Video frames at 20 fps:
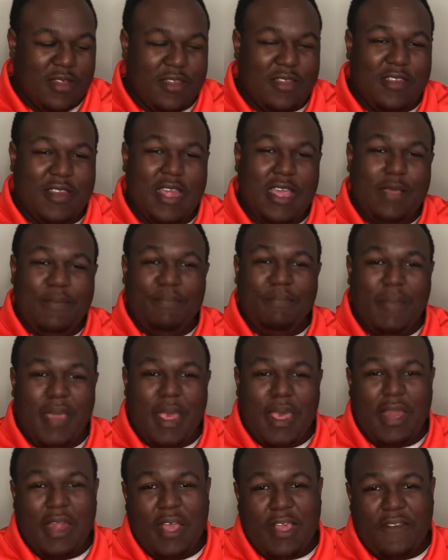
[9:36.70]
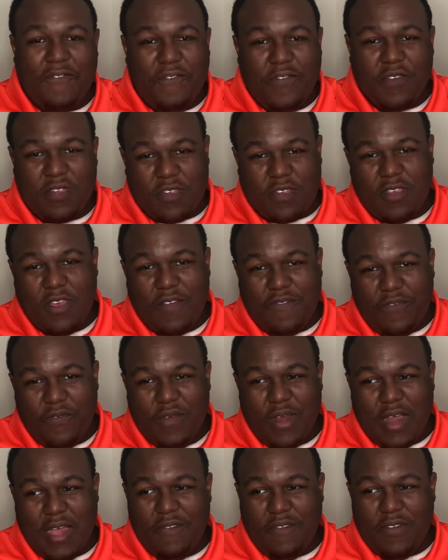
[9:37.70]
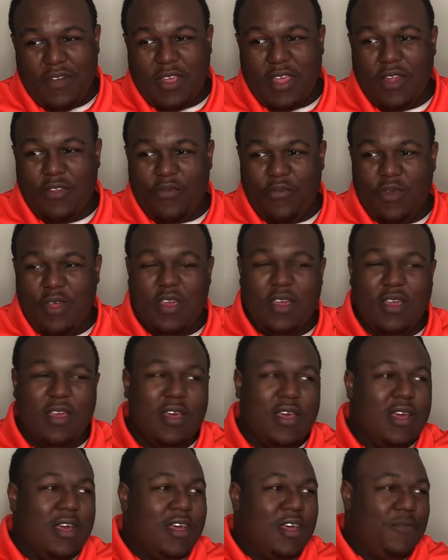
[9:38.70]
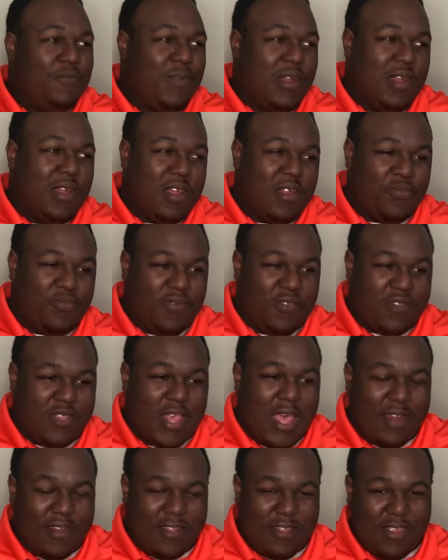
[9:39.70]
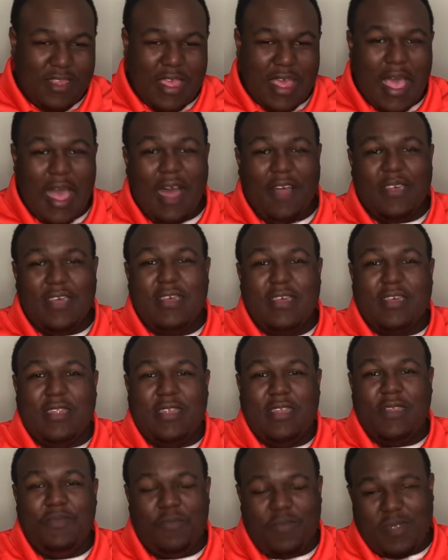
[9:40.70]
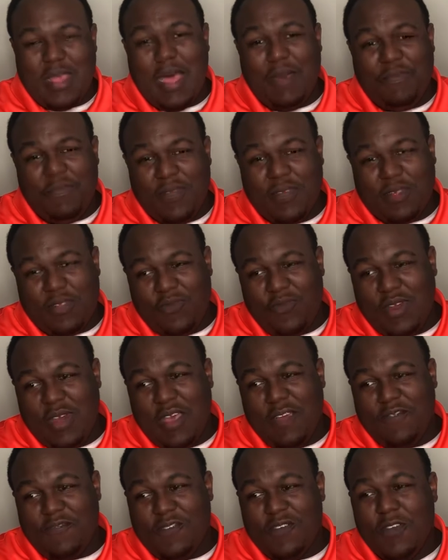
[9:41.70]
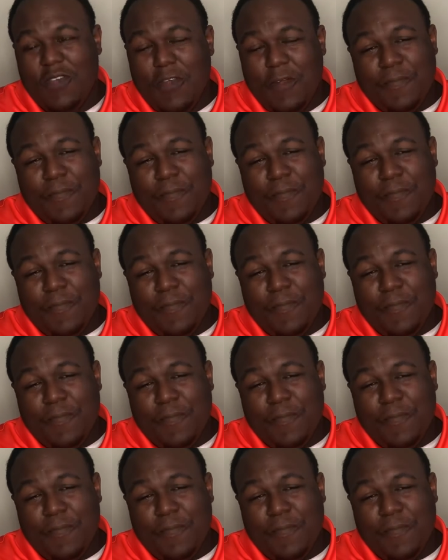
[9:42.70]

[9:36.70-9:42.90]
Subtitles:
deep meaningful stuff or whatever, dealing with police brutality and all these deep topics or whatever.